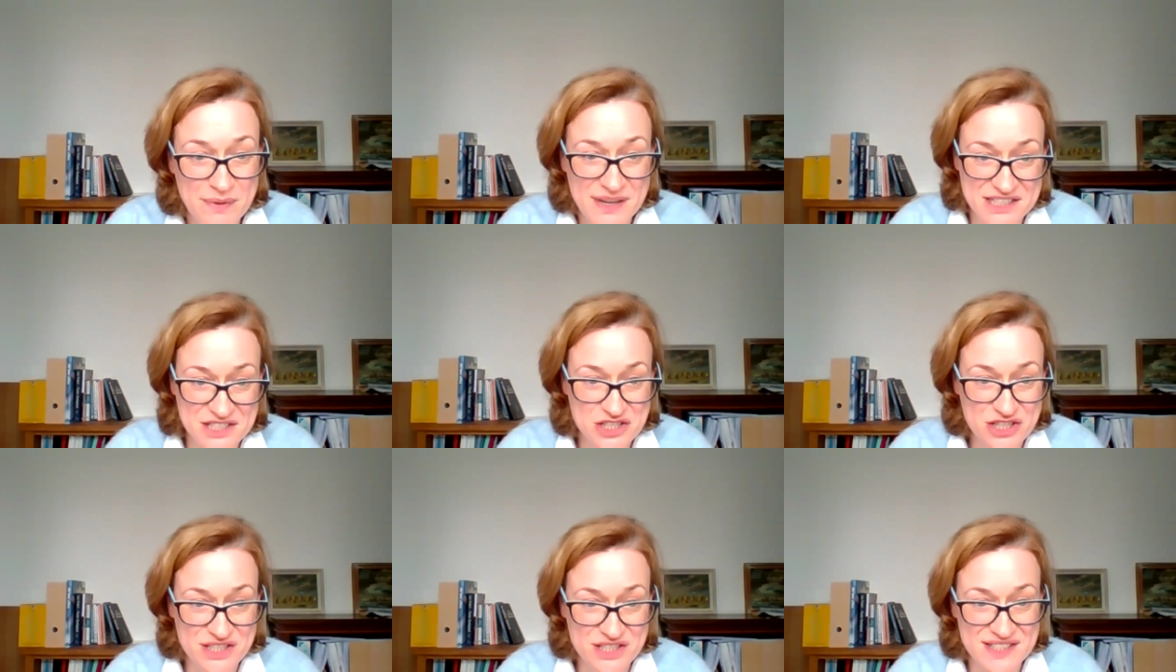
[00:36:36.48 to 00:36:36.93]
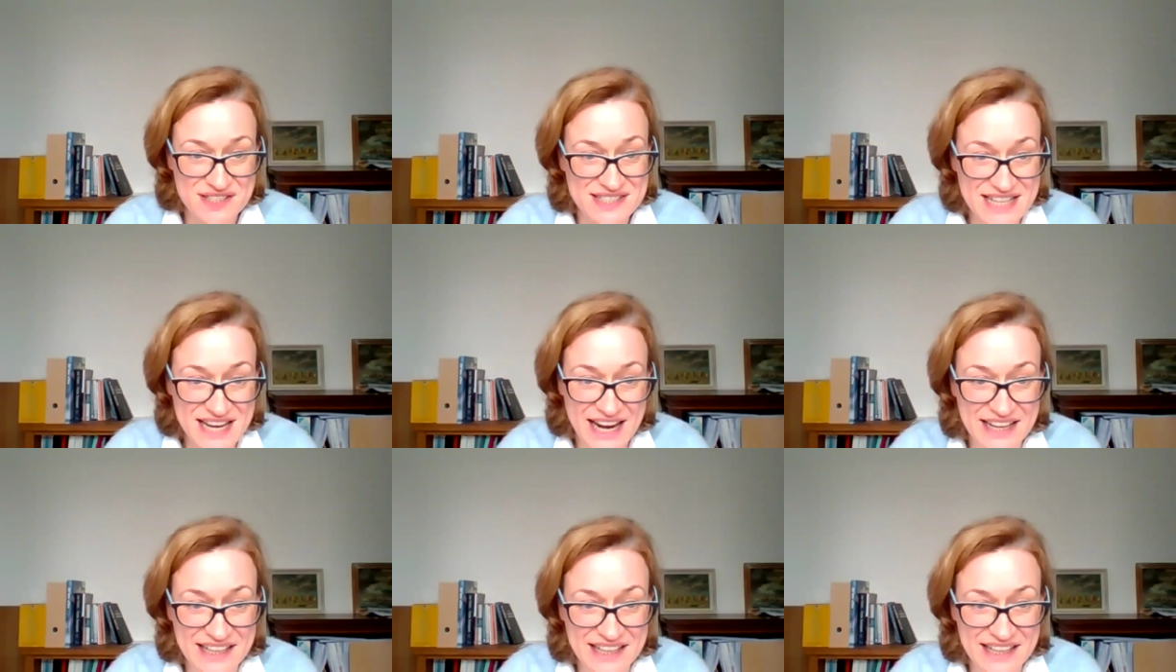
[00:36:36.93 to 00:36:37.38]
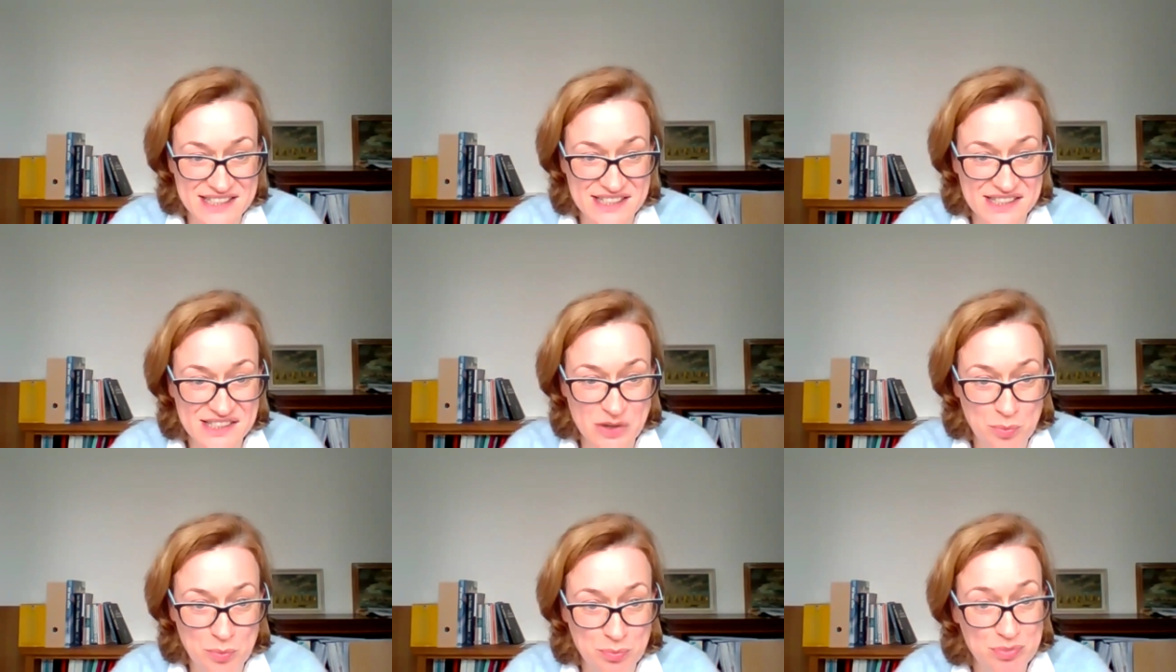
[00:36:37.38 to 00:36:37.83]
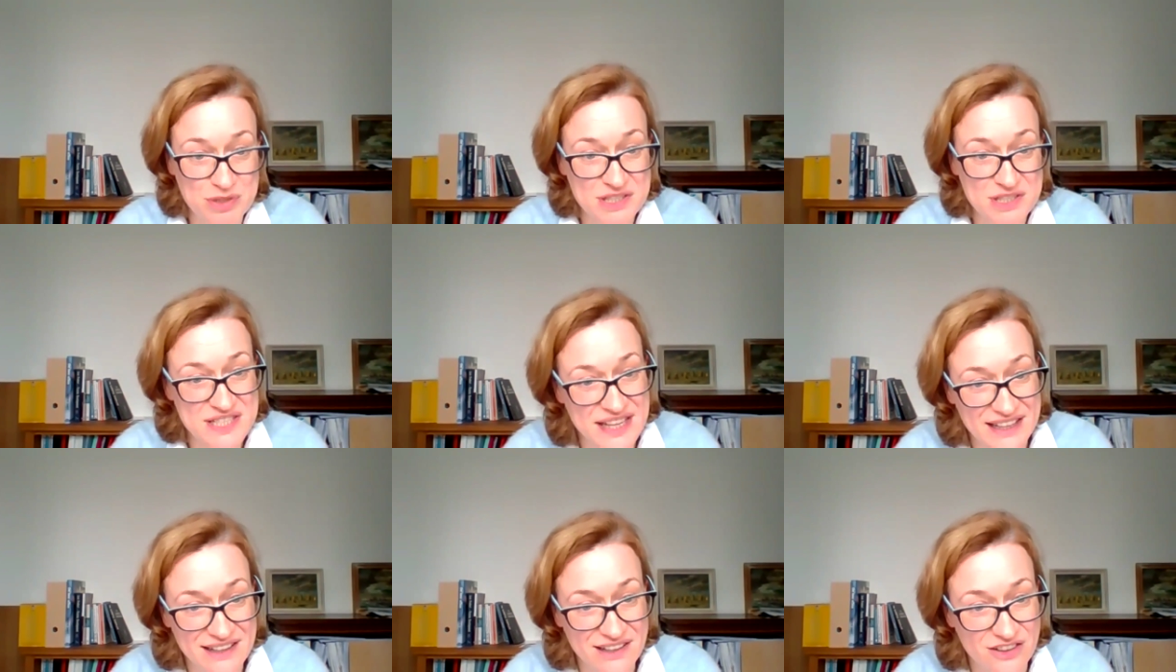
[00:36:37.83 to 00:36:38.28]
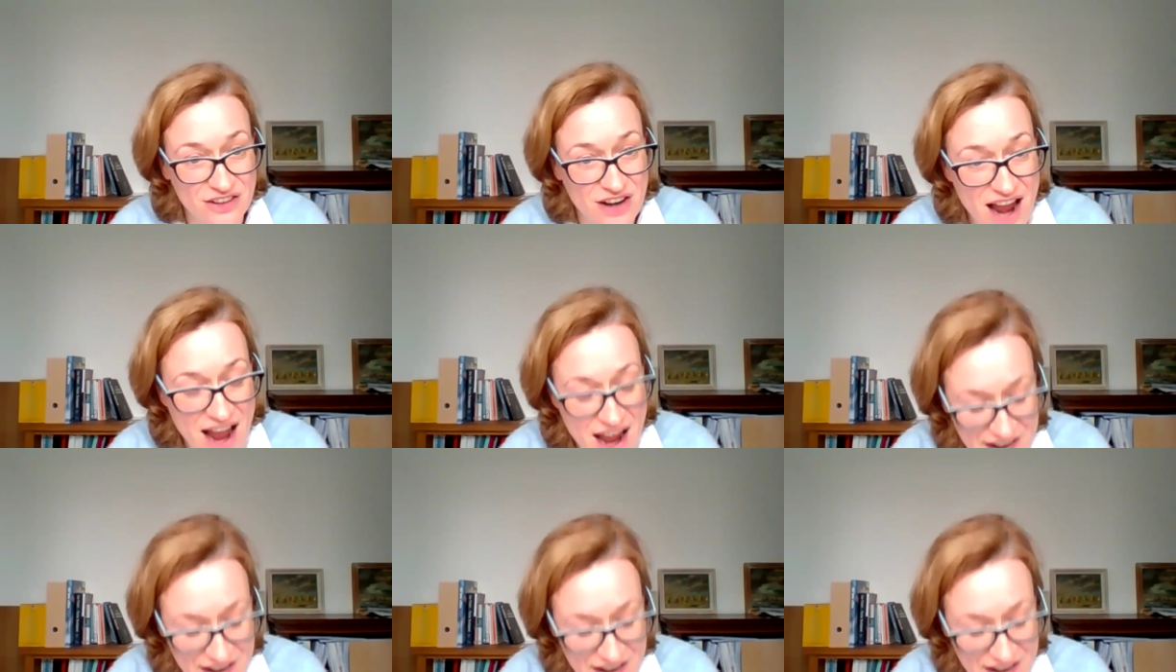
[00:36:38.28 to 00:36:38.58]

by just taking some particular